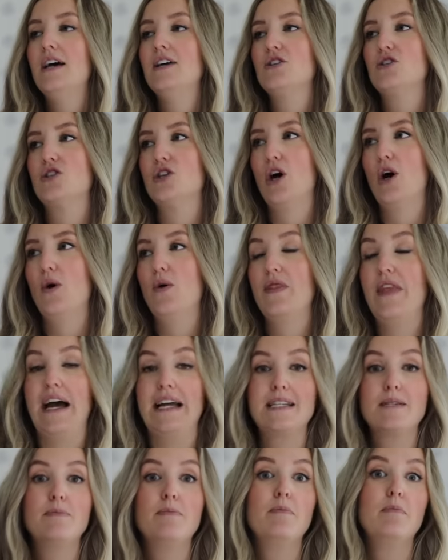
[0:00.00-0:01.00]
So
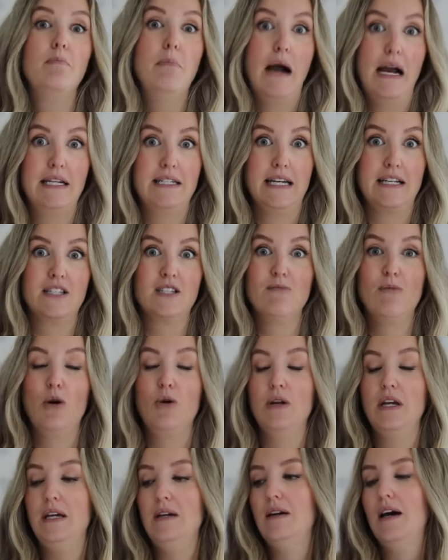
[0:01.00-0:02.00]
that's my
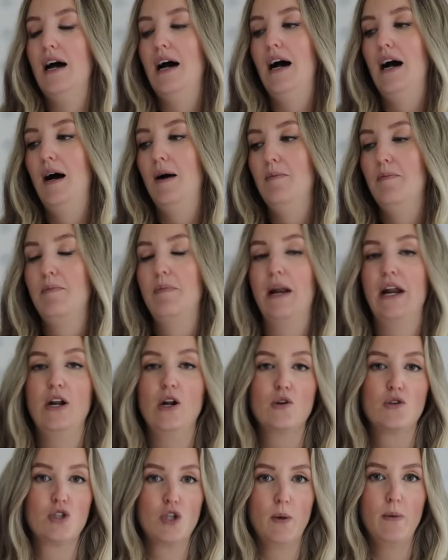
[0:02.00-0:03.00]
testimony. But I
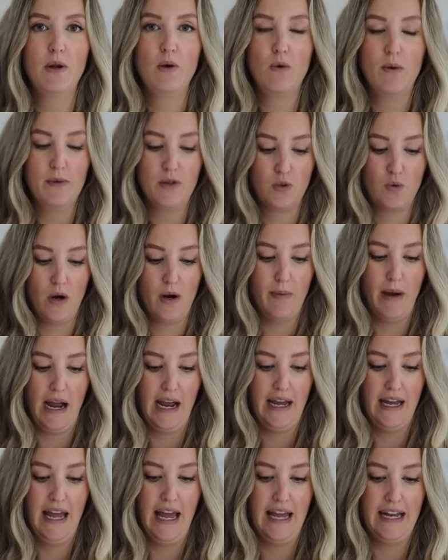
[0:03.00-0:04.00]
know so many women swear
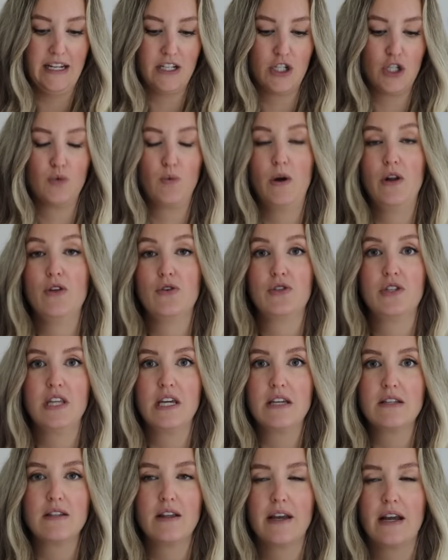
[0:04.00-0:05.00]
by it, and it's just one of those
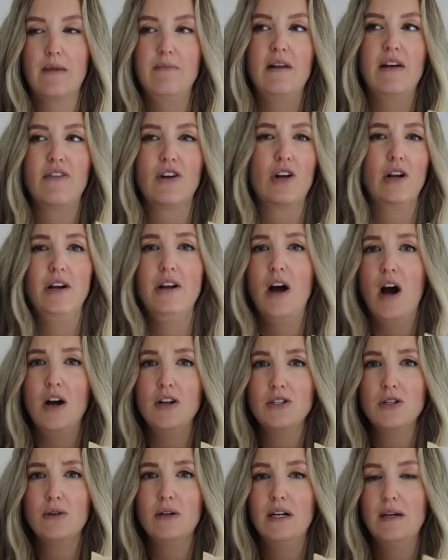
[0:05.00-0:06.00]
things that like I'm never gonna
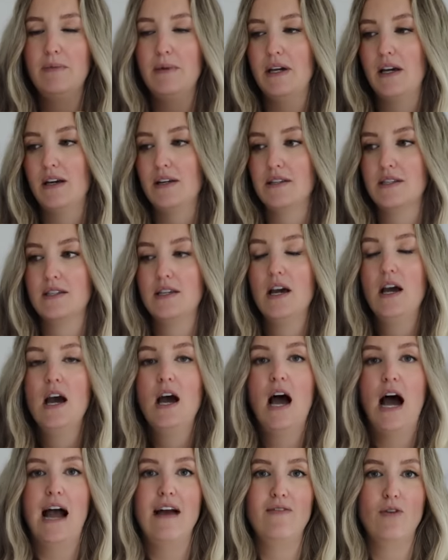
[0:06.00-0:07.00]
not do it, because
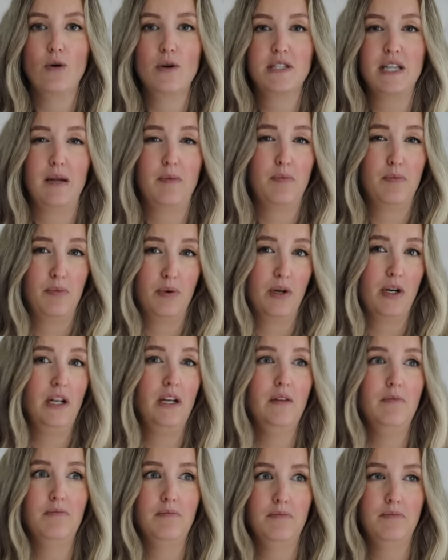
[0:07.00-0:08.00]
I've always had
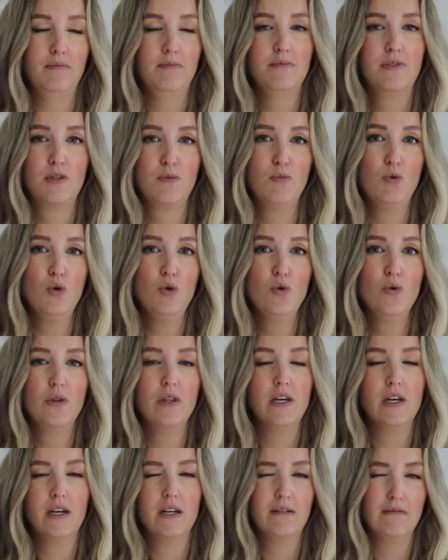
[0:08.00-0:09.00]
pretty
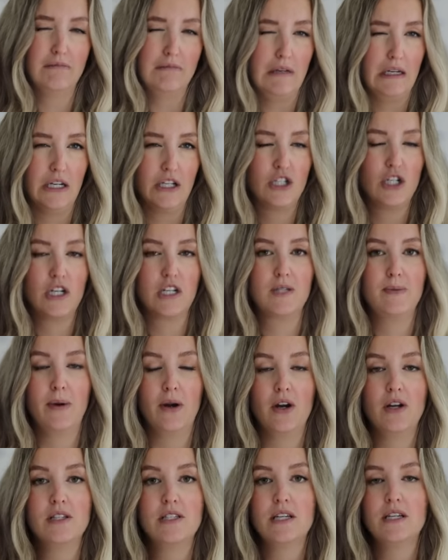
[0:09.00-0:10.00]
smooth-ish
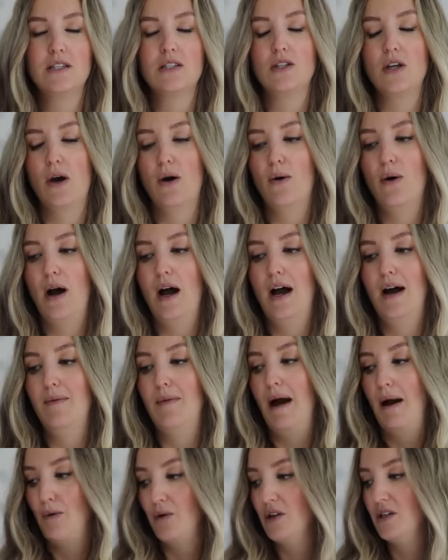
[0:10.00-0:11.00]
experiences. So
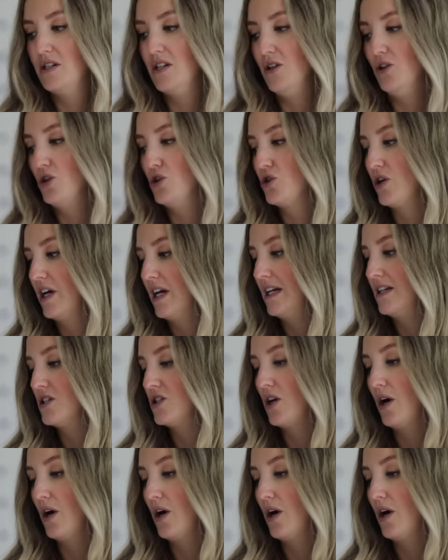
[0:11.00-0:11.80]
I will continue to drink it.